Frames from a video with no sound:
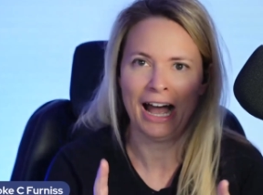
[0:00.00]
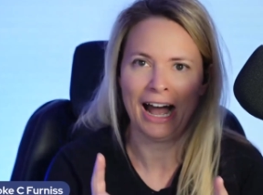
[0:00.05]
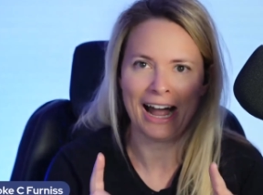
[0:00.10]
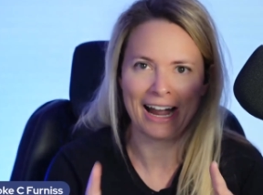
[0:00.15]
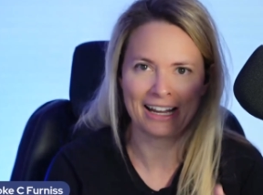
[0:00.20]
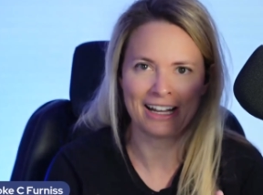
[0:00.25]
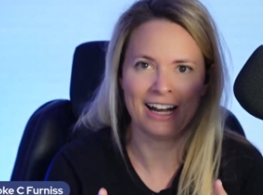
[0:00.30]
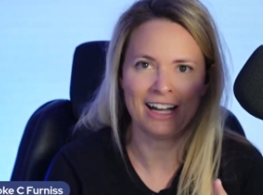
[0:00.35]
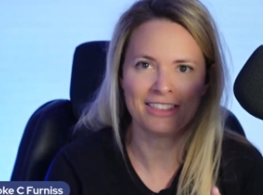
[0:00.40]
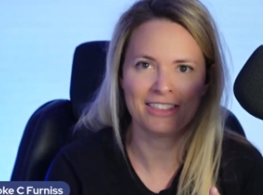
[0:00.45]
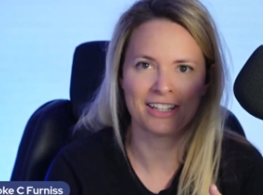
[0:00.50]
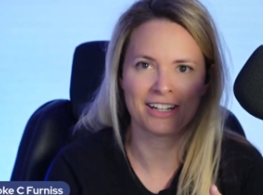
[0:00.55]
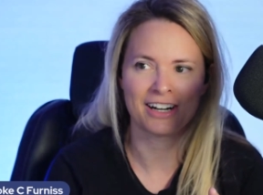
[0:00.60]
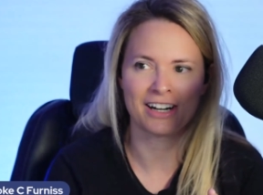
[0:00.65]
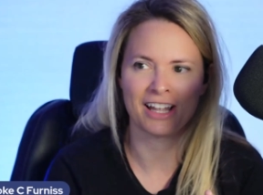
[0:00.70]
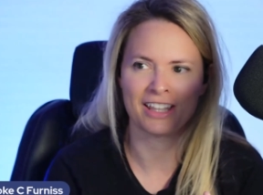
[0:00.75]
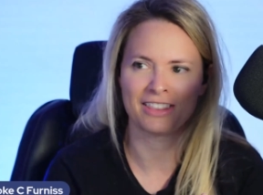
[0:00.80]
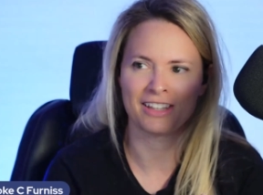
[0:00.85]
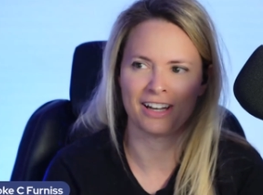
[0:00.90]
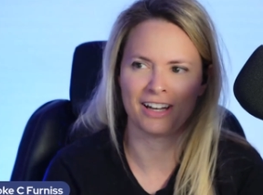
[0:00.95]
I got there and
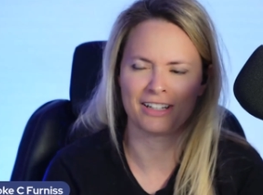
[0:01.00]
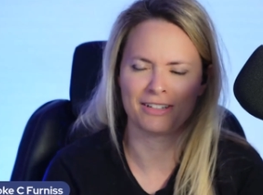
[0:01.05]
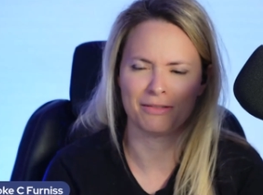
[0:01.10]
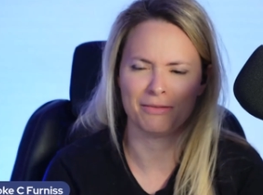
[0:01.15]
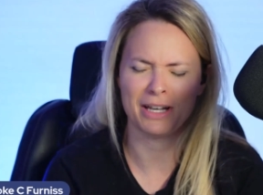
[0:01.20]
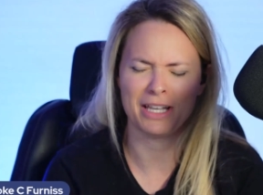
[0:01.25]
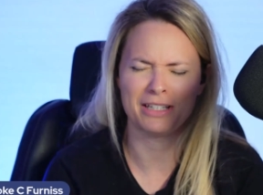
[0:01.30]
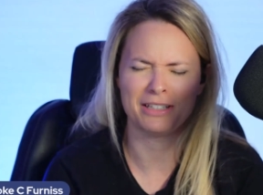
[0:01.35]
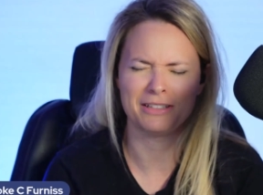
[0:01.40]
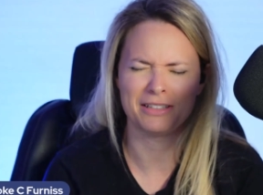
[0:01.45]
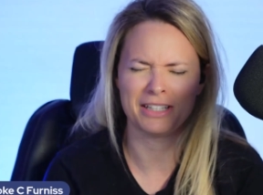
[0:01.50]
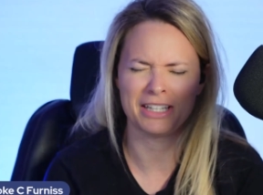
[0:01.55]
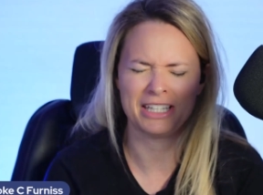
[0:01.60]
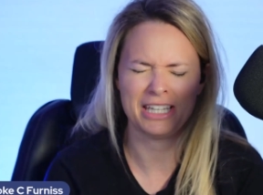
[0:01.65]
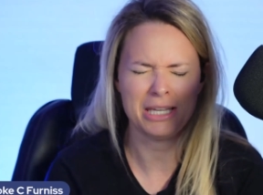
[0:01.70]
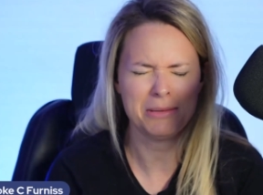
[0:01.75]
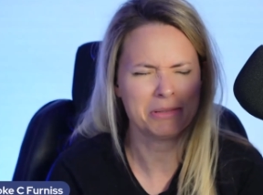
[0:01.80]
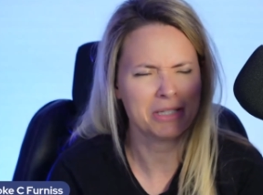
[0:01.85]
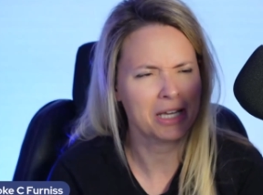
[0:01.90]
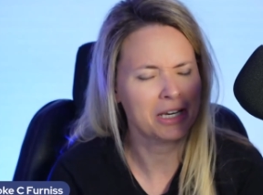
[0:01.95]
I thought, wait, they
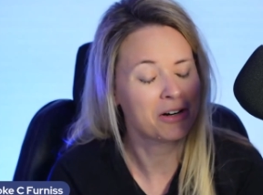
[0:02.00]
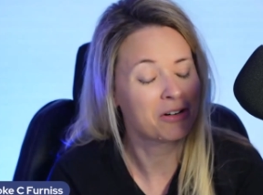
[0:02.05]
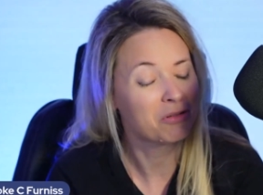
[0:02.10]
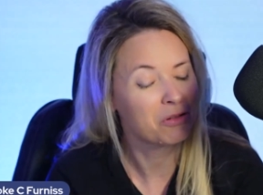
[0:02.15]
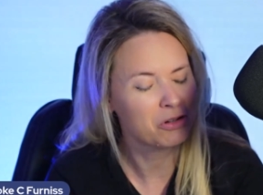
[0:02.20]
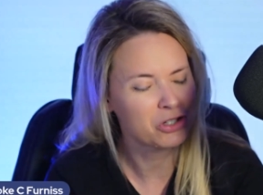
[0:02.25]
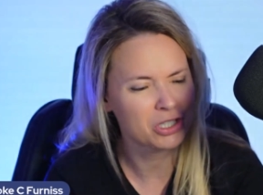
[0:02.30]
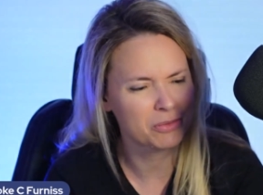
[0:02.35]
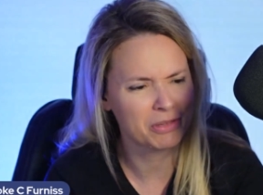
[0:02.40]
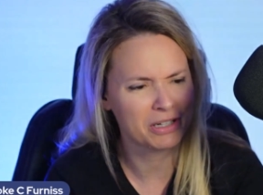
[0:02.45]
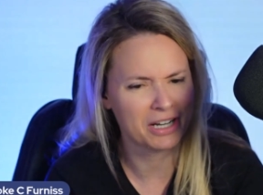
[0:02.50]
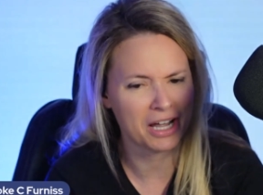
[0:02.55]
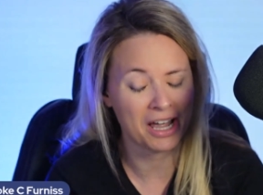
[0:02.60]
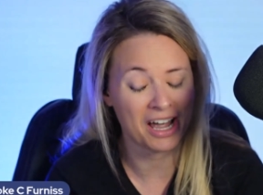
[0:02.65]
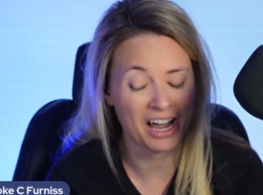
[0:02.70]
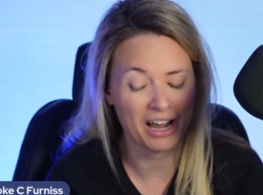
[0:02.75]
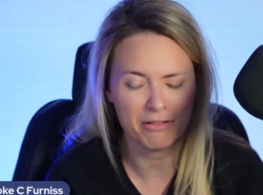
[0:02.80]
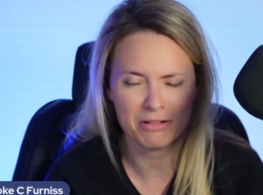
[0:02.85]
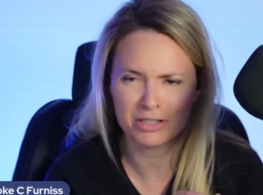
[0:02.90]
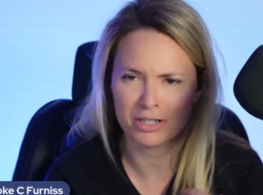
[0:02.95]
keep saying Hiroshima. And
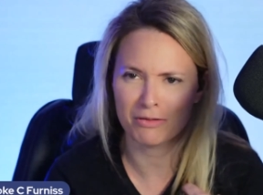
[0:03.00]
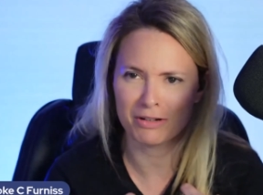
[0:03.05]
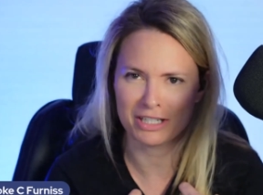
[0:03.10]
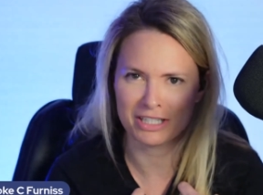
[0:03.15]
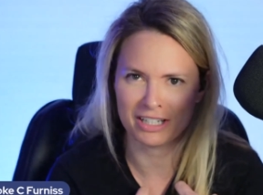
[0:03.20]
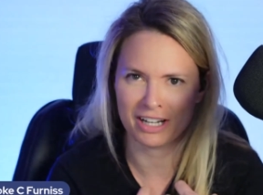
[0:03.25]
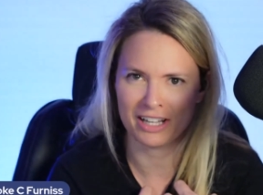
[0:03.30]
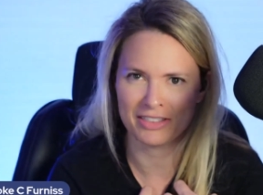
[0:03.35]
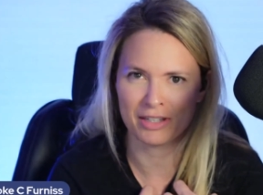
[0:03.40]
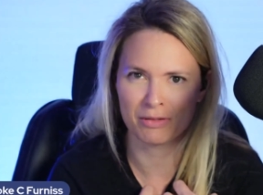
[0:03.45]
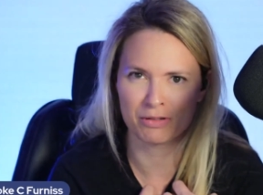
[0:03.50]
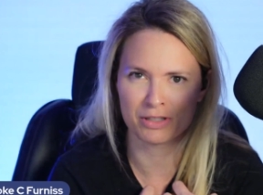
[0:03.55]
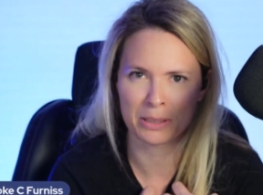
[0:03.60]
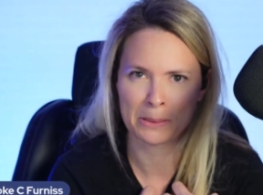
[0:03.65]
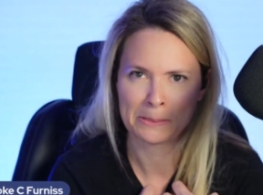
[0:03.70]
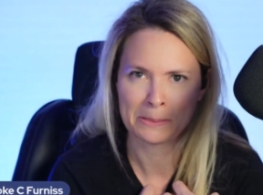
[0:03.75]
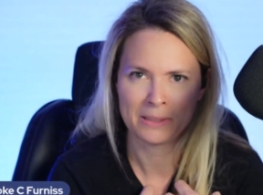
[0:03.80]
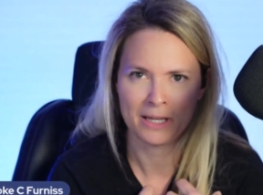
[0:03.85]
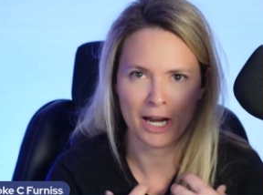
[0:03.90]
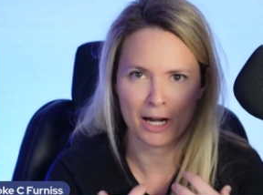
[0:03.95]
I was always taught that was
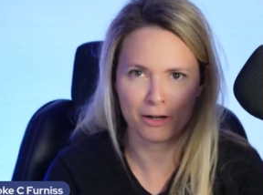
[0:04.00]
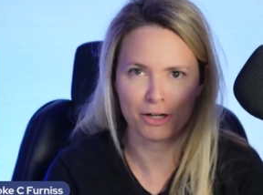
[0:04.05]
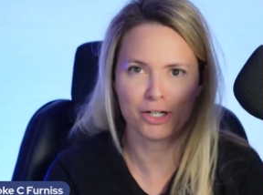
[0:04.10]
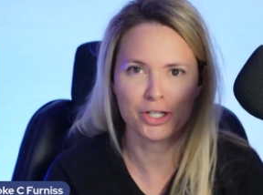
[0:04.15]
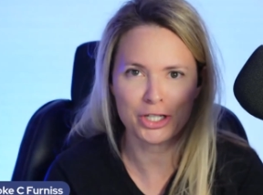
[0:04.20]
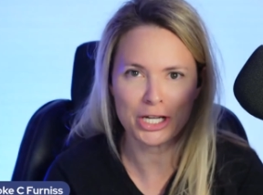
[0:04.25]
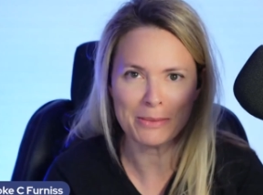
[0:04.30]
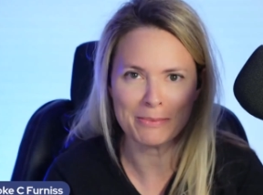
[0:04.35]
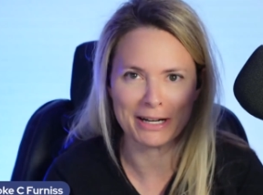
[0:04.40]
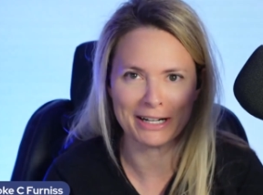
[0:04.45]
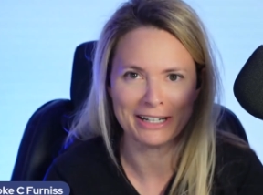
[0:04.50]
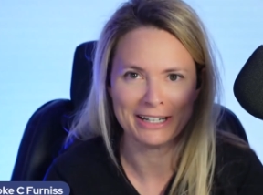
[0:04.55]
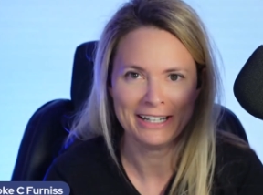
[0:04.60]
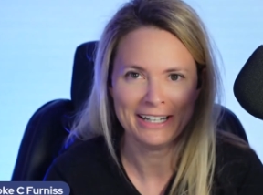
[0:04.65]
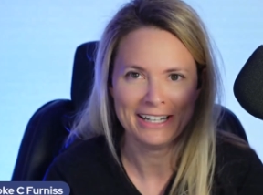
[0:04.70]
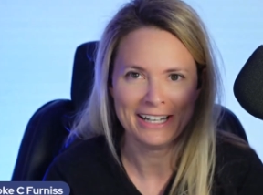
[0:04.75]
Hiroshima.